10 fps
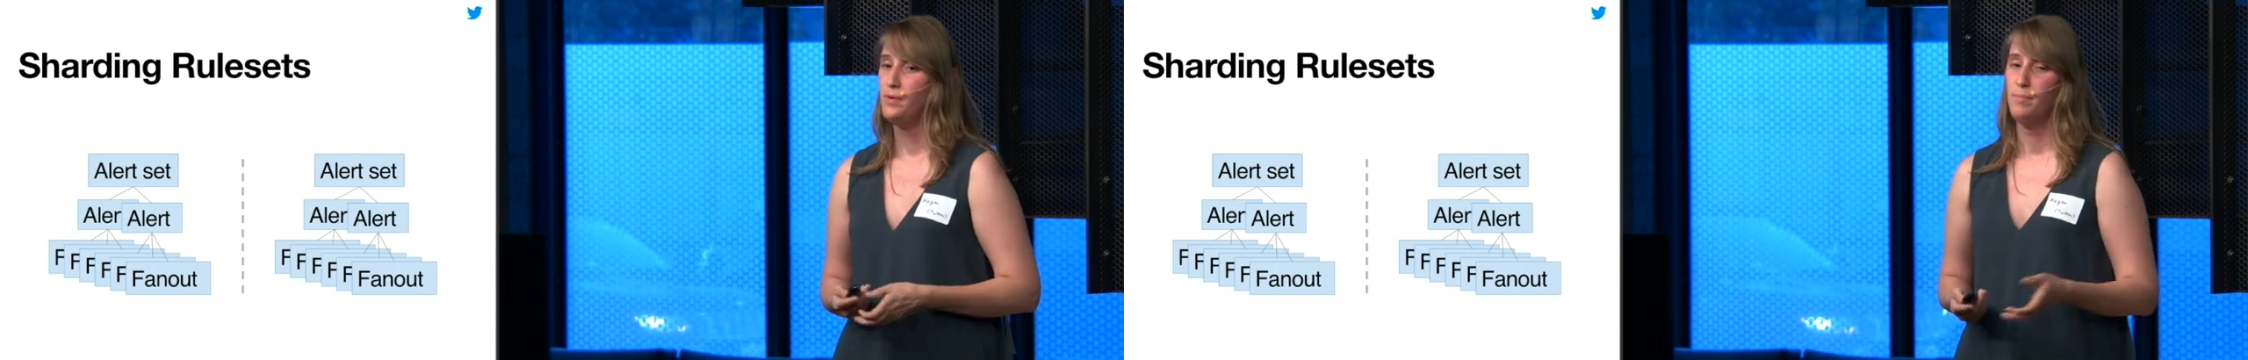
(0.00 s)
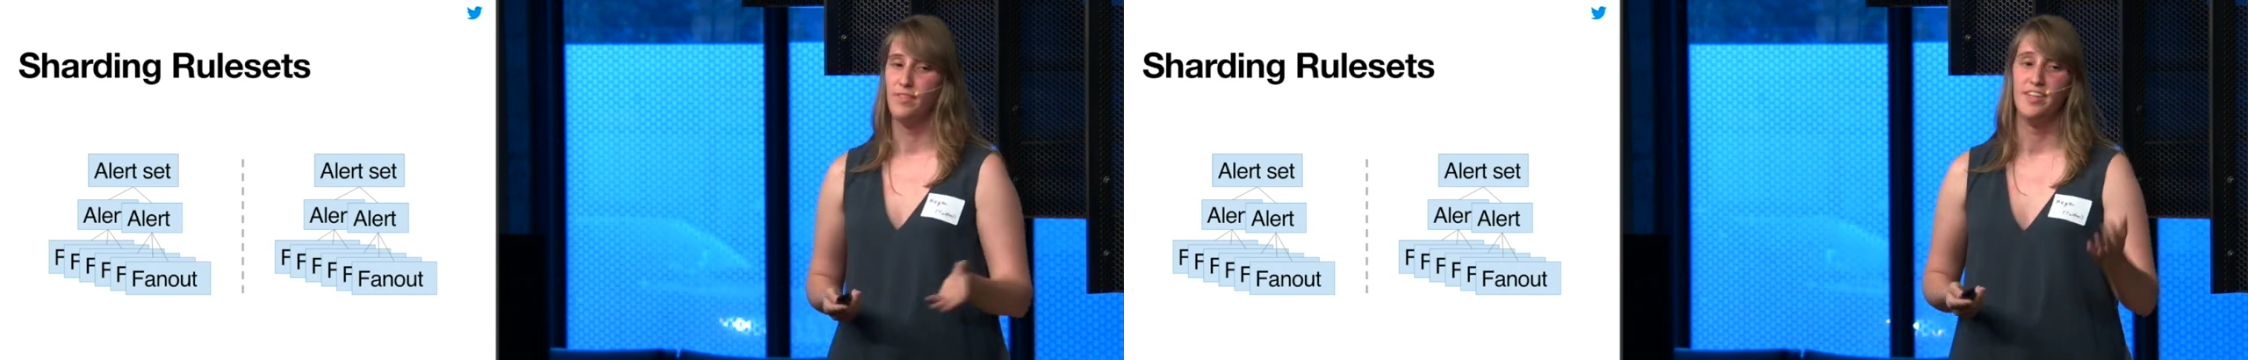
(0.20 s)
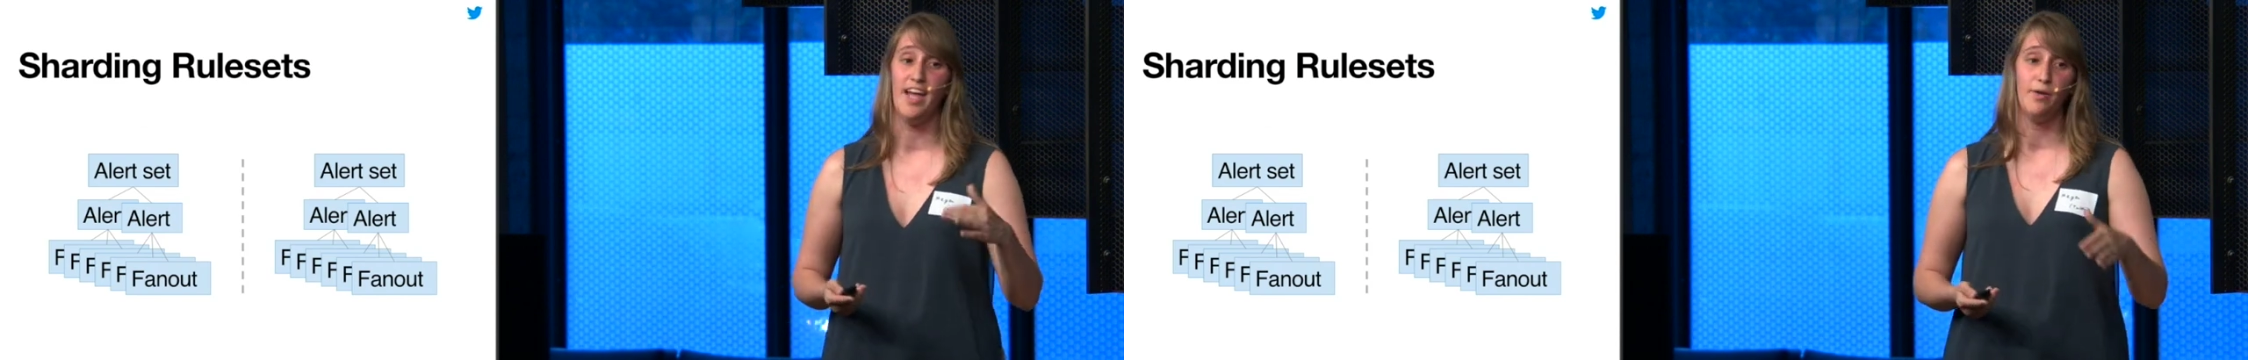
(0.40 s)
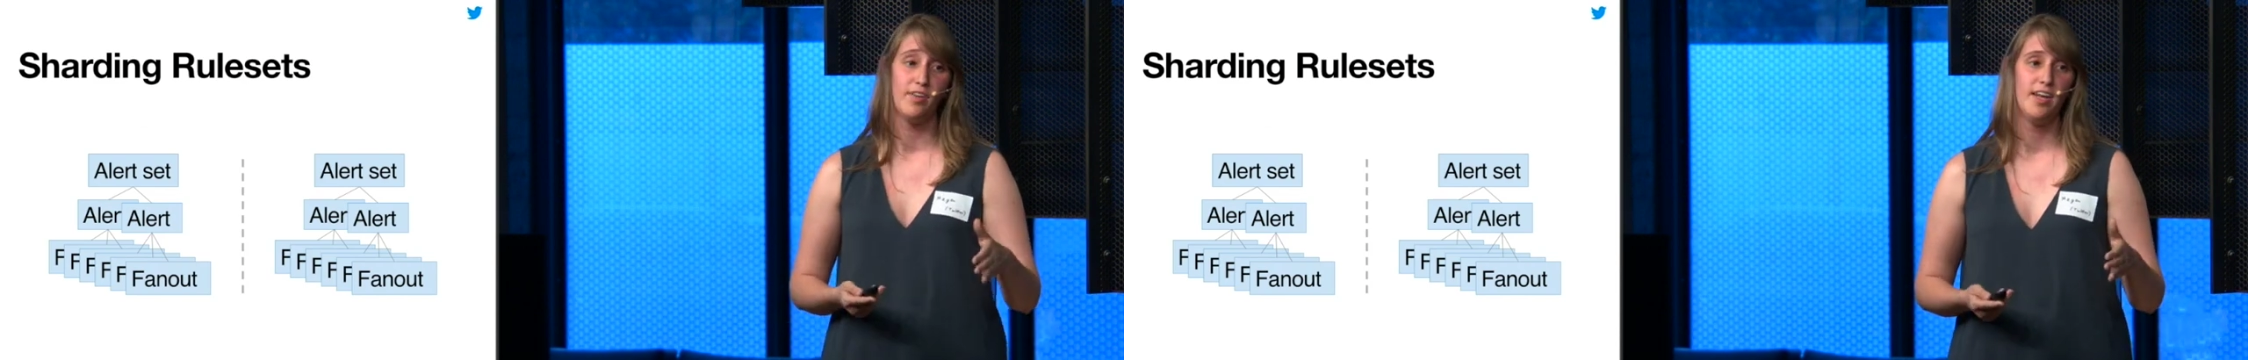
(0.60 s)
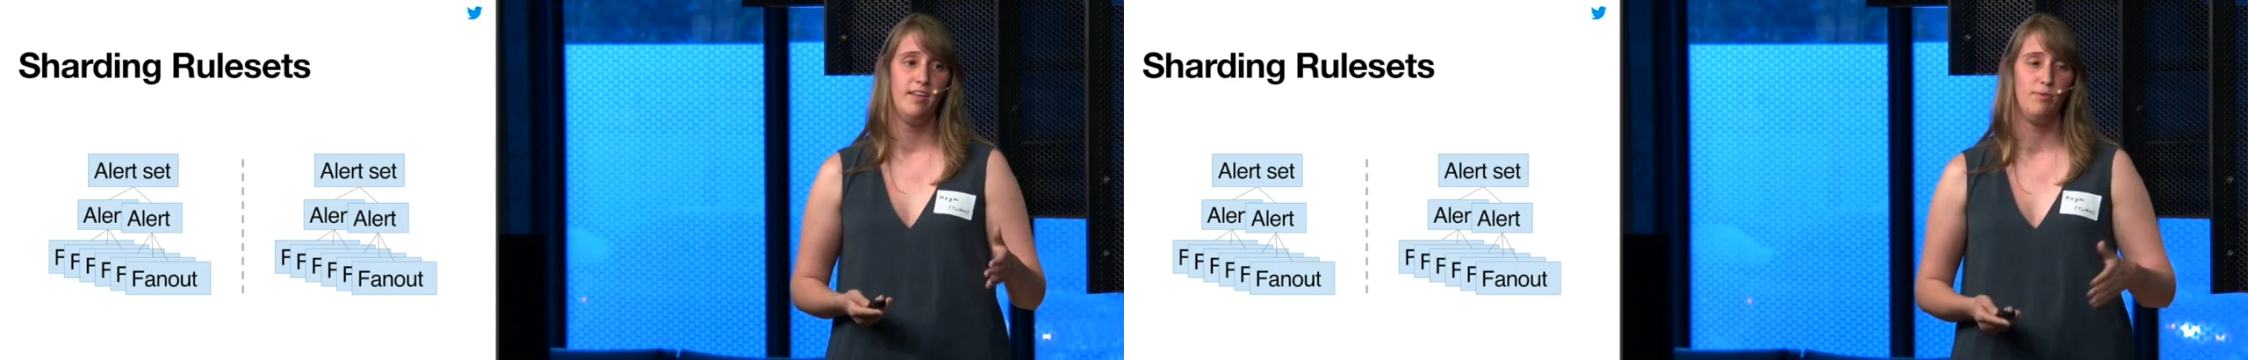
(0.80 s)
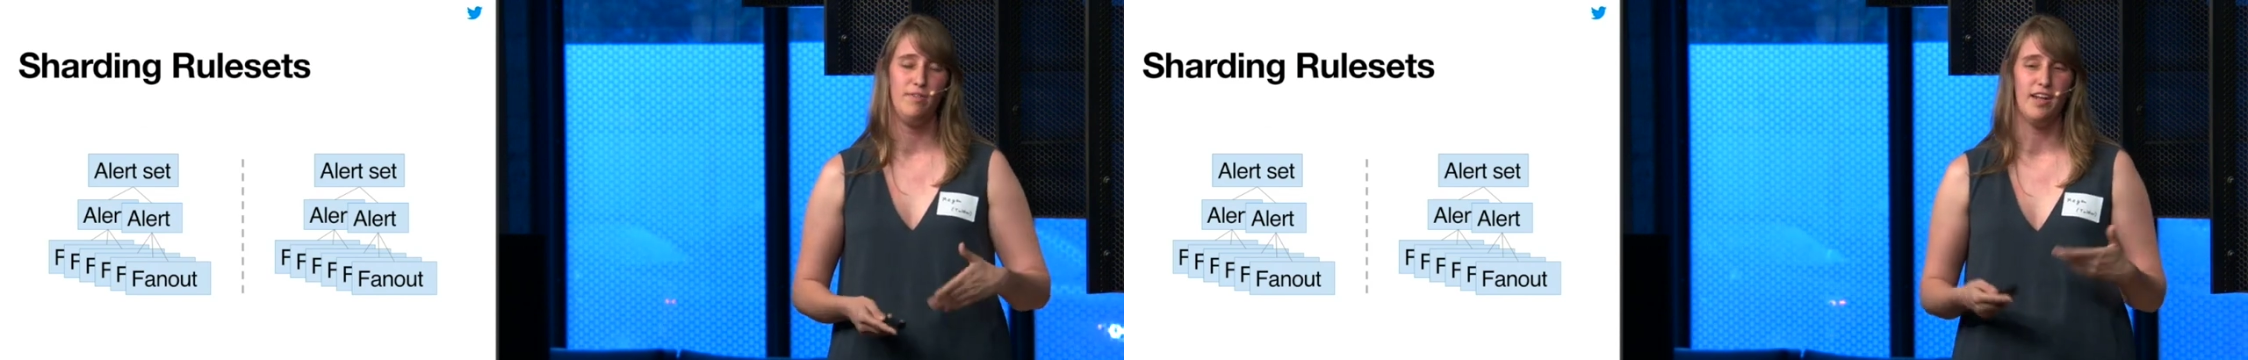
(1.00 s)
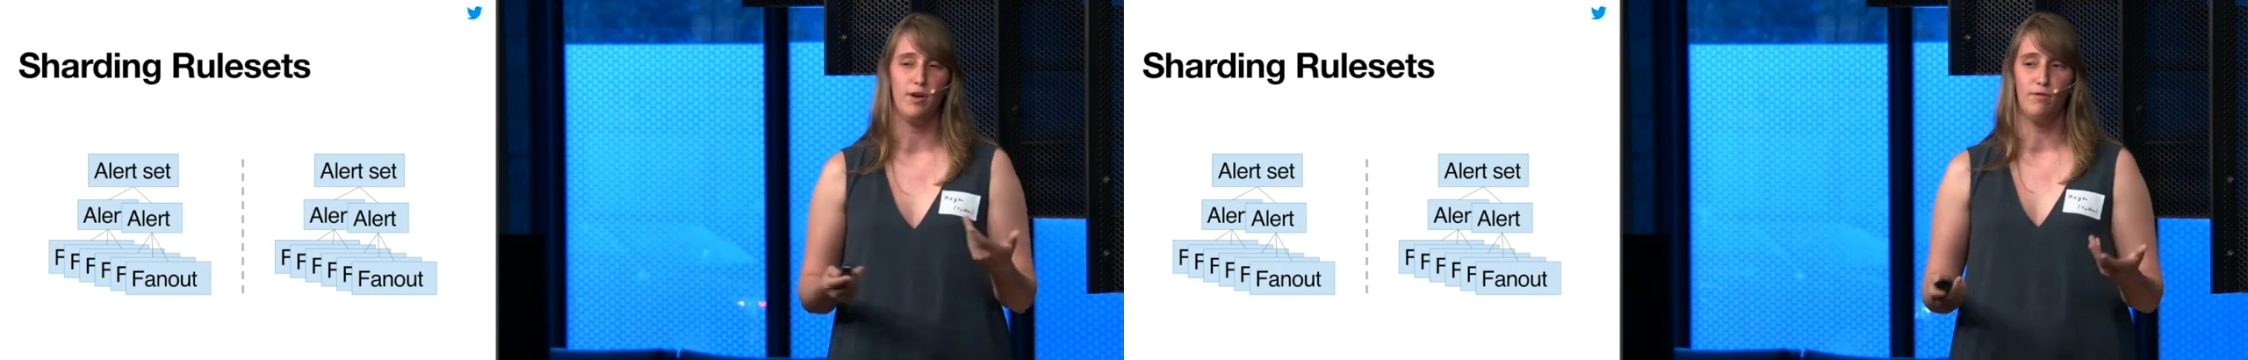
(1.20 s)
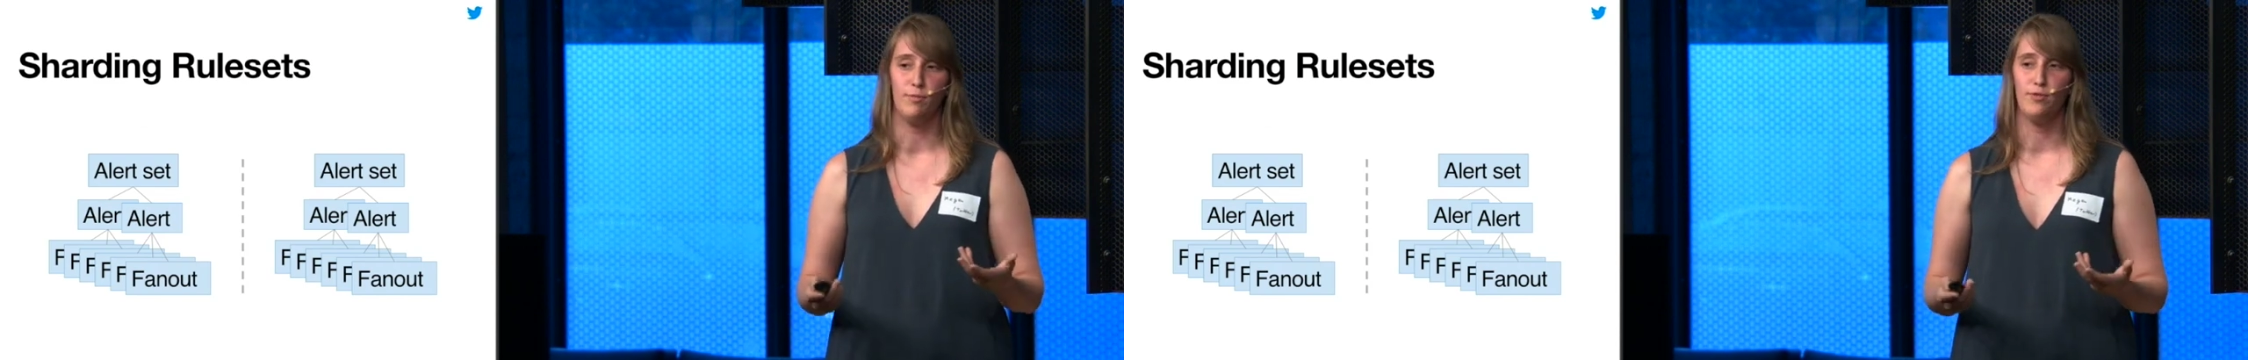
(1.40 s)
But the downside is we've had to
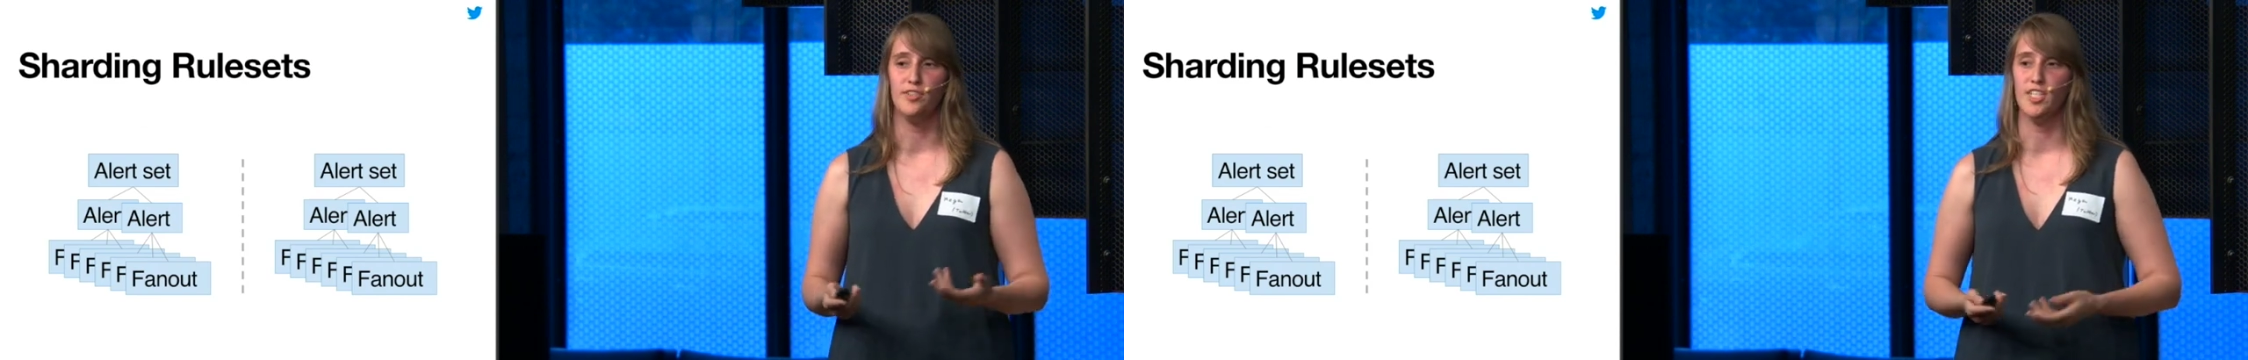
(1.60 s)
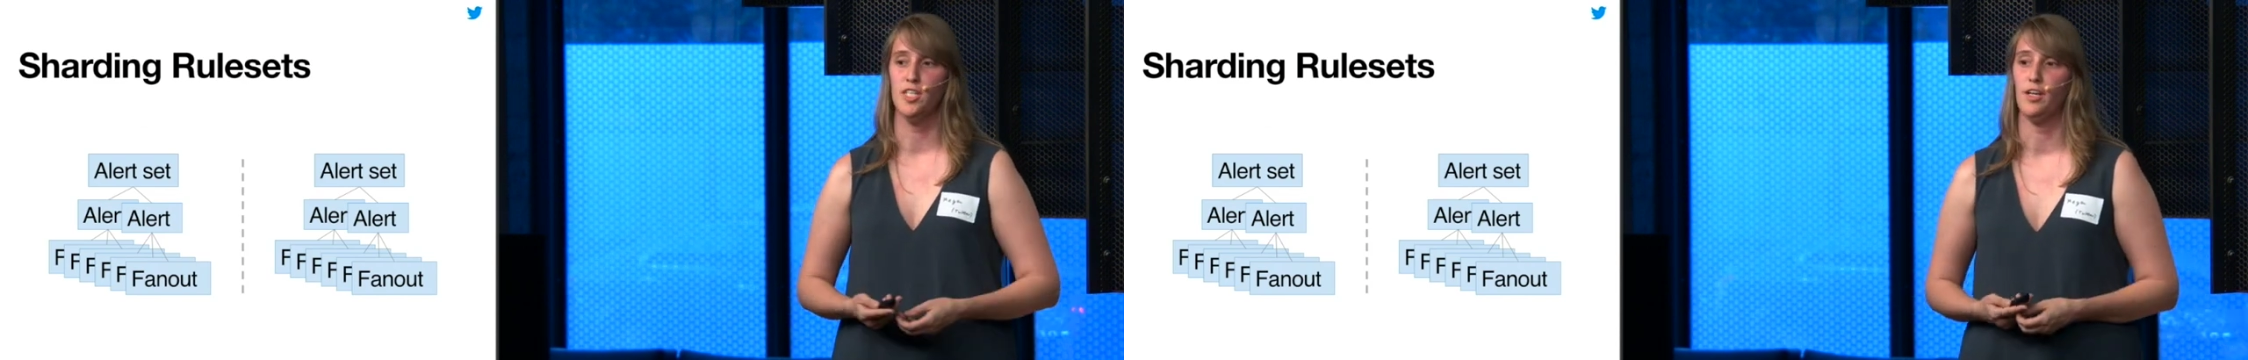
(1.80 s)
over-provision